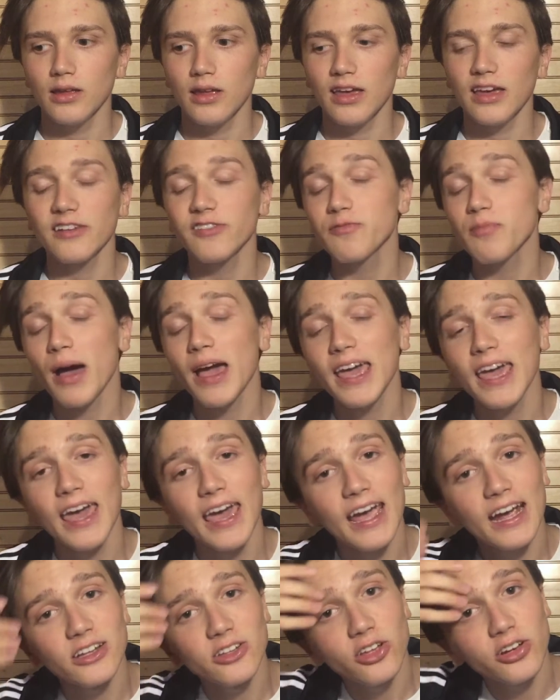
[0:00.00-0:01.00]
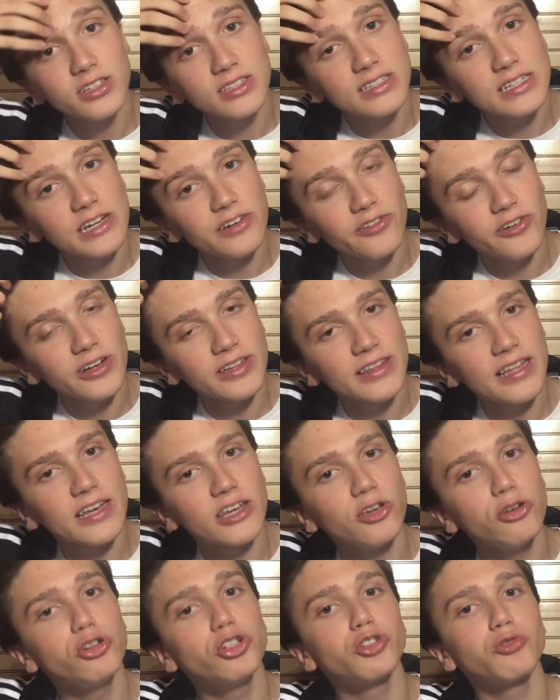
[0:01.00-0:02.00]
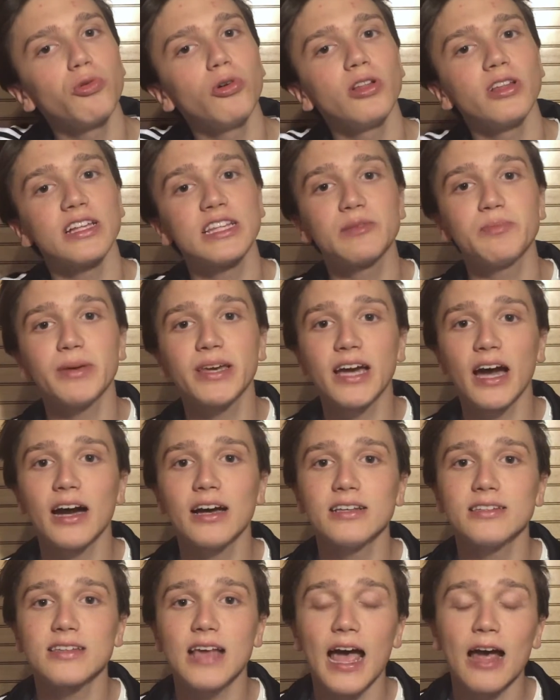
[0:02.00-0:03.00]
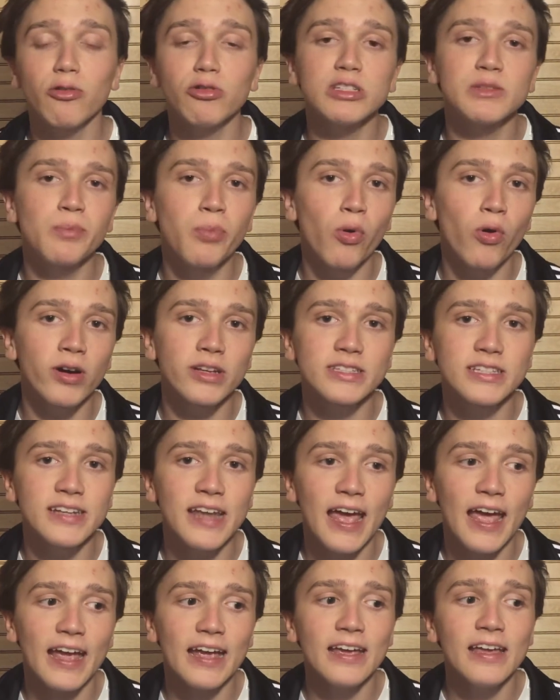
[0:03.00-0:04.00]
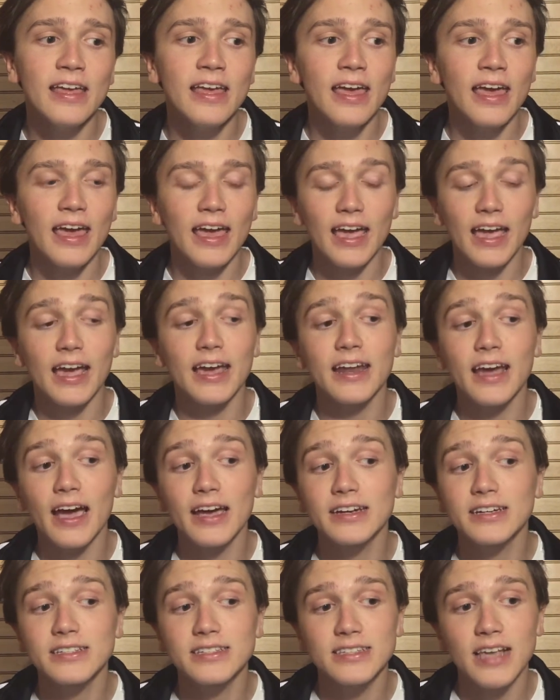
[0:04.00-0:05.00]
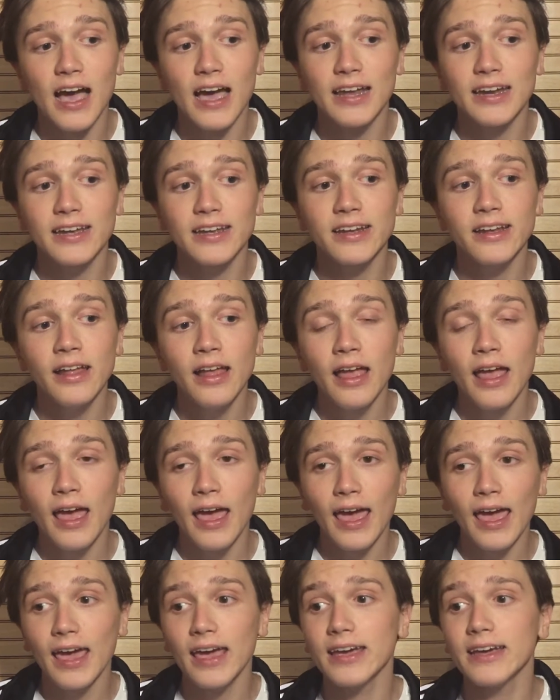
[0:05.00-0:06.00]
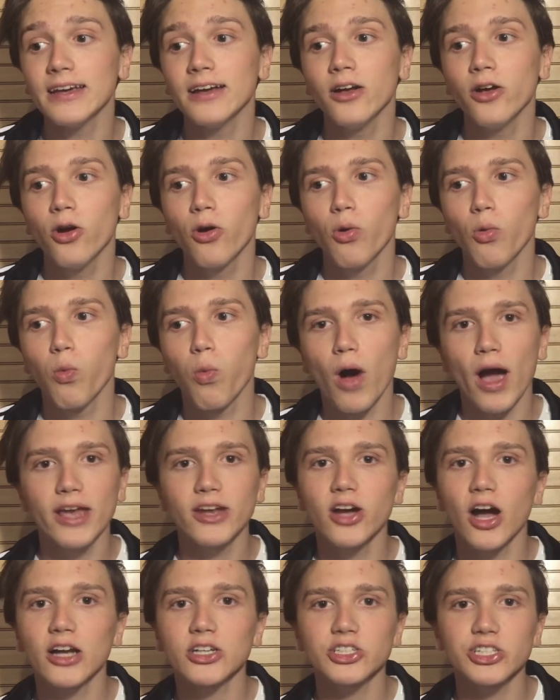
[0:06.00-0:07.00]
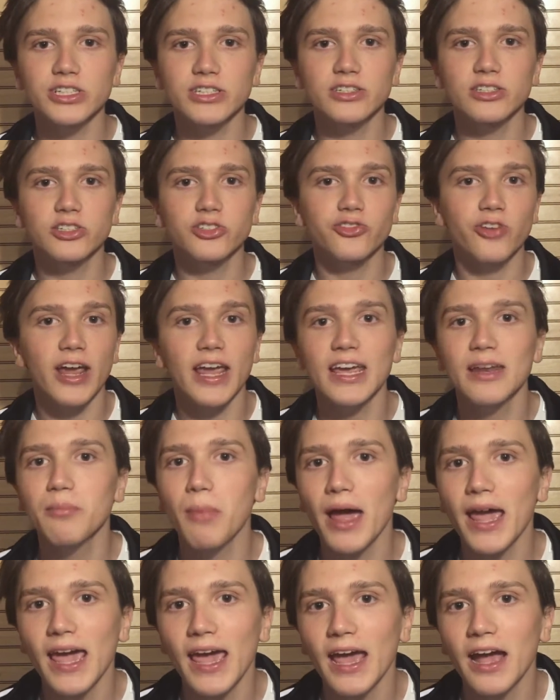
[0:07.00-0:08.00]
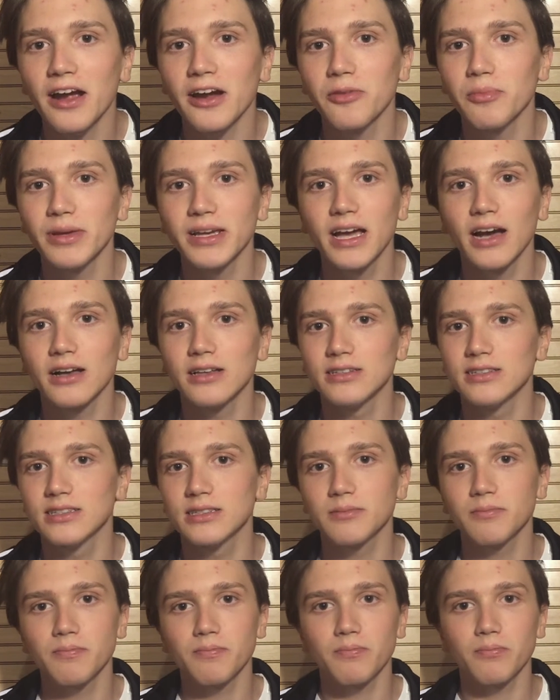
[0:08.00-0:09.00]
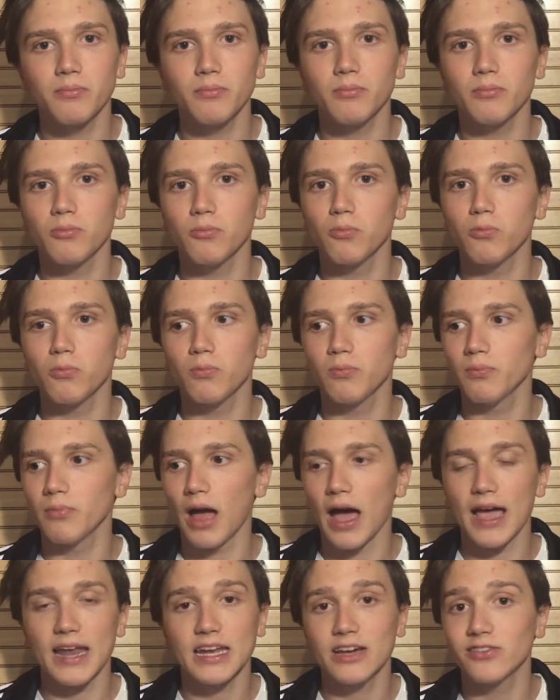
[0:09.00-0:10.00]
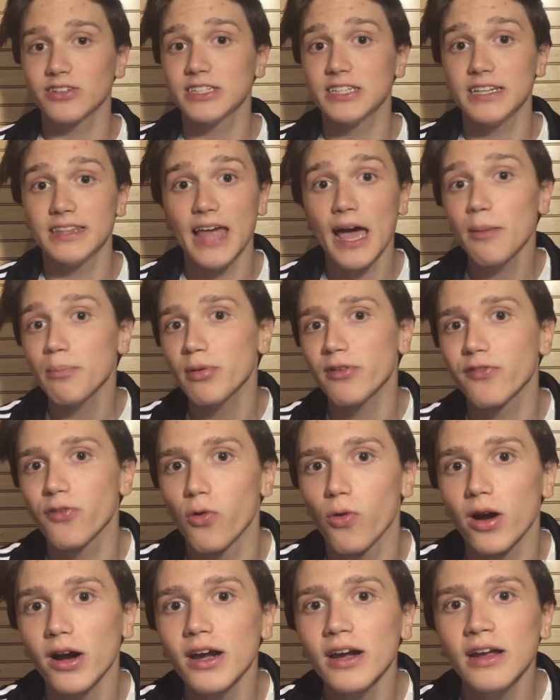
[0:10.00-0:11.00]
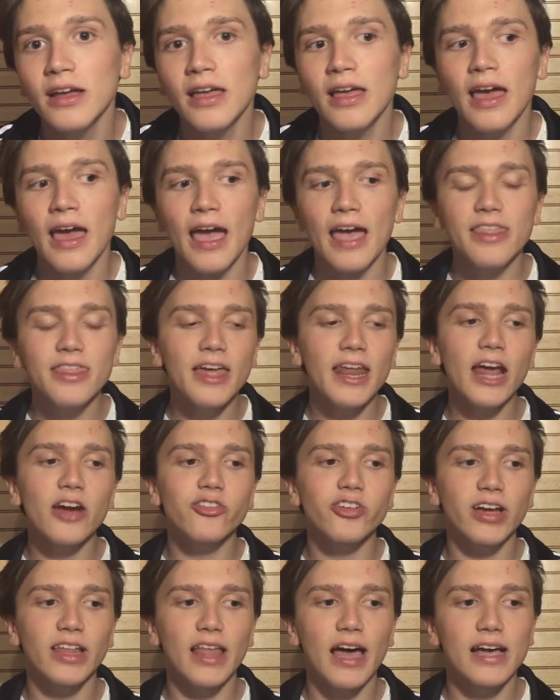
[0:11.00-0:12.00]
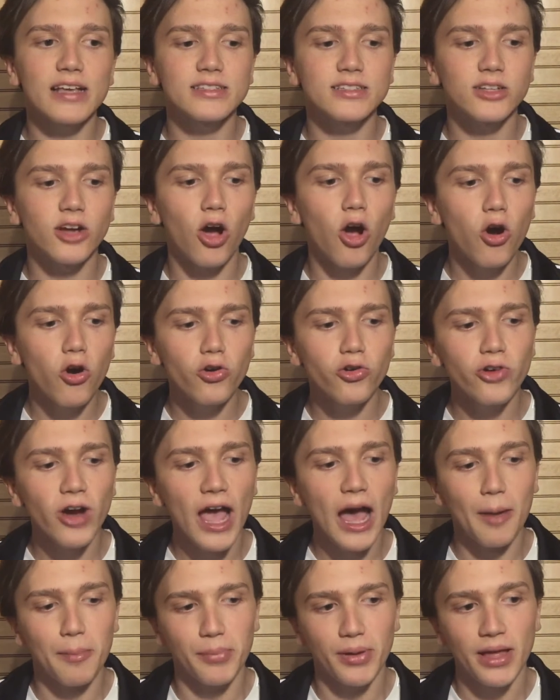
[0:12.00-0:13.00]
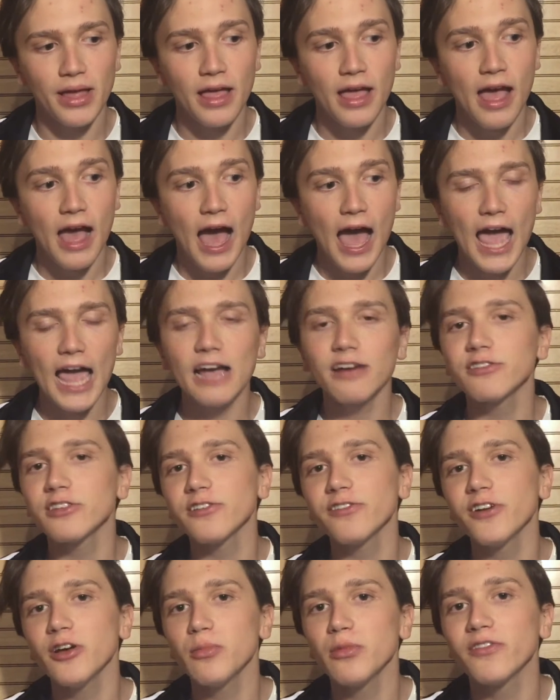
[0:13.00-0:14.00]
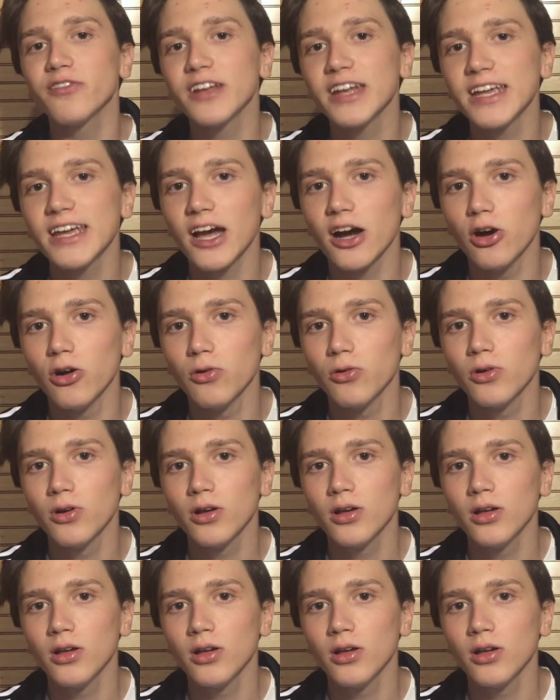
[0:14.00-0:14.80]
If my hair looks different than usual, it's because I was bored today and I decided, hey, why not just straighten my hair, because I never did that before. And then I realized, oh crap, I have to film a video.